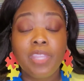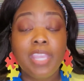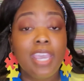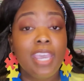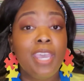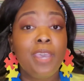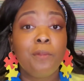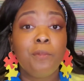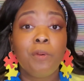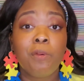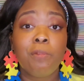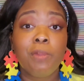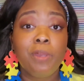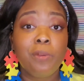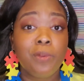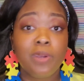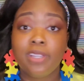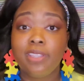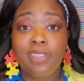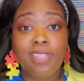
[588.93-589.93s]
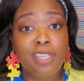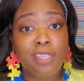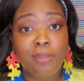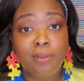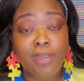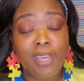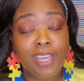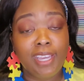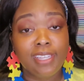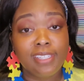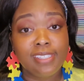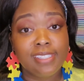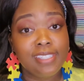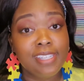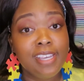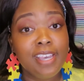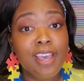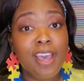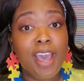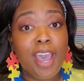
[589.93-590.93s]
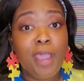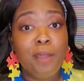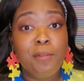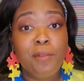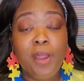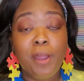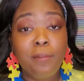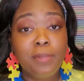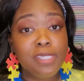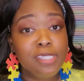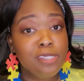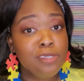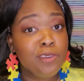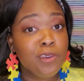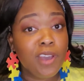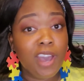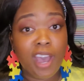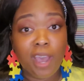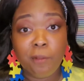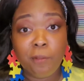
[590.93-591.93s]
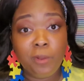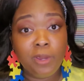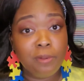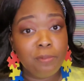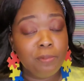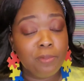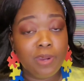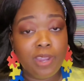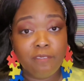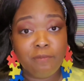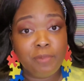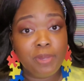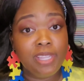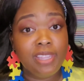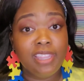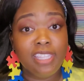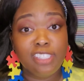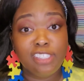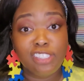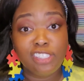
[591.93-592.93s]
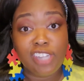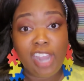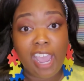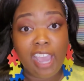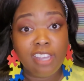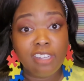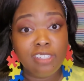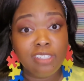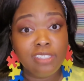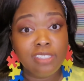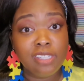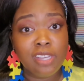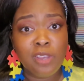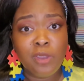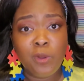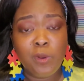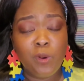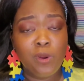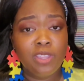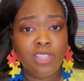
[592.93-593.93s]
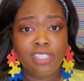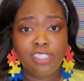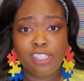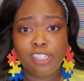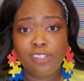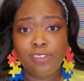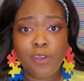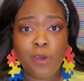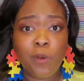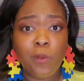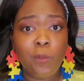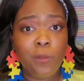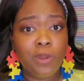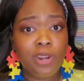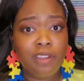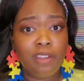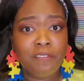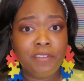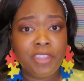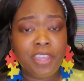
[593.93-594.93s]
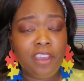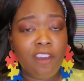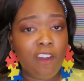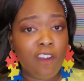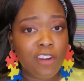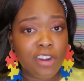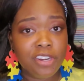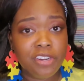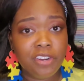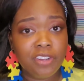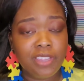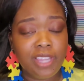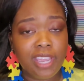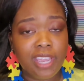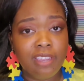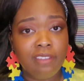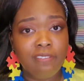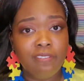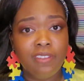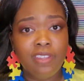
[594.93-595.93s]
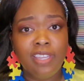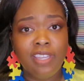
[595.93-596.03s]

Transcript: It will be worth it, you guys. I promise you, God wouldn't have put this child or this adult, whatever they are in your life,